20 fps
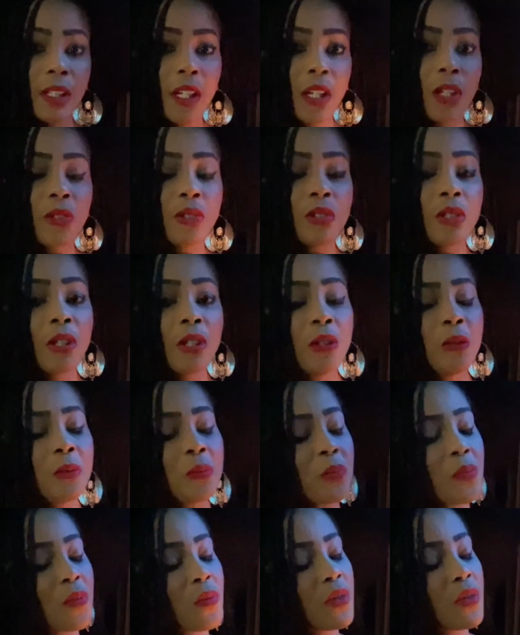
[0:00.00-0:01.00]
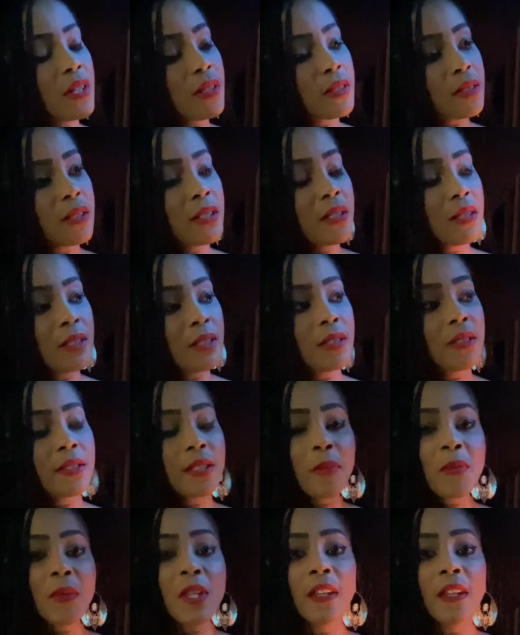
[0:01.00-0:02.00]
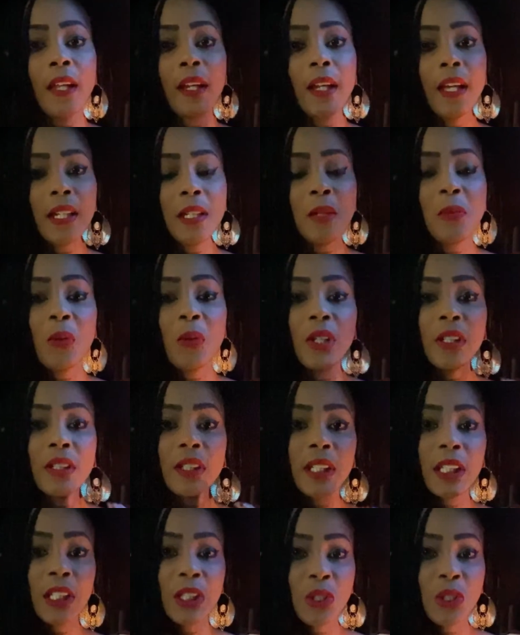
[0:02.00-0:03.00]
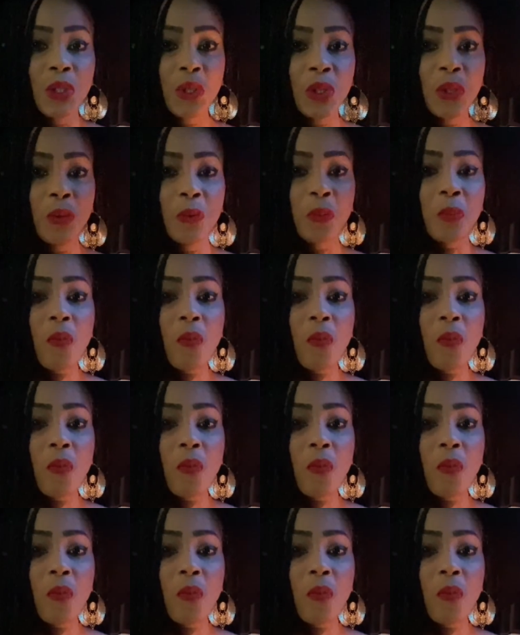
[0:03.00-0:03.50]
So this is something that anyone can do.